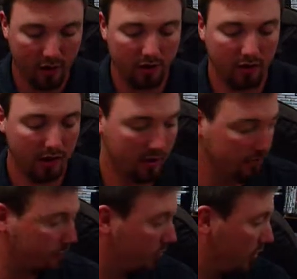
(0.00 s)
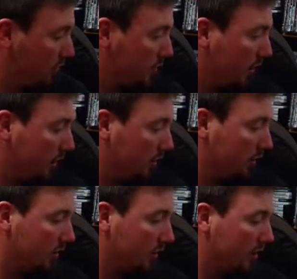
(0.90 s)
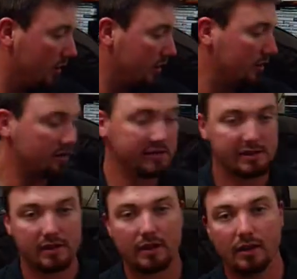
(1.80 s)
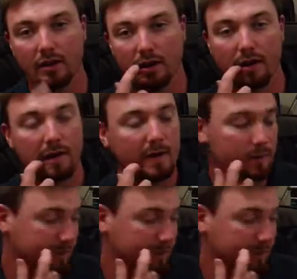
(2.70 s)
Frogger and Freeway is the